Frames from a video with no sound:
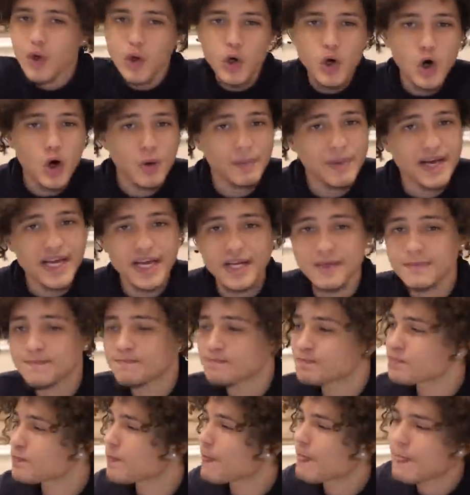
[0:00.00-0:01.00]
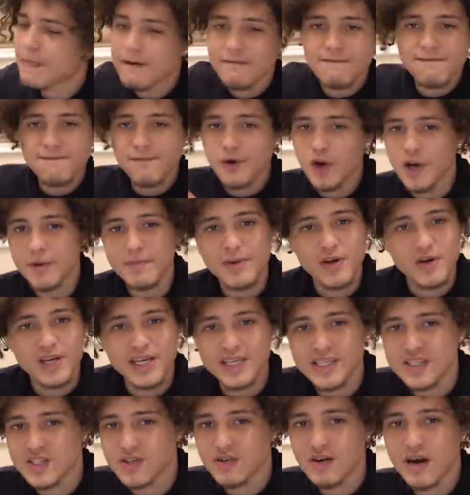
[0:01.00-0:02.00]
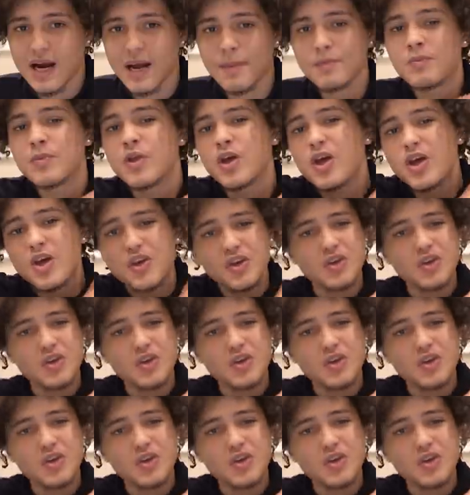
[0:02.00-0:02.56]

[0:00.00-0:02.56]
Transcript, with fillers: comment, follow me on Instagram.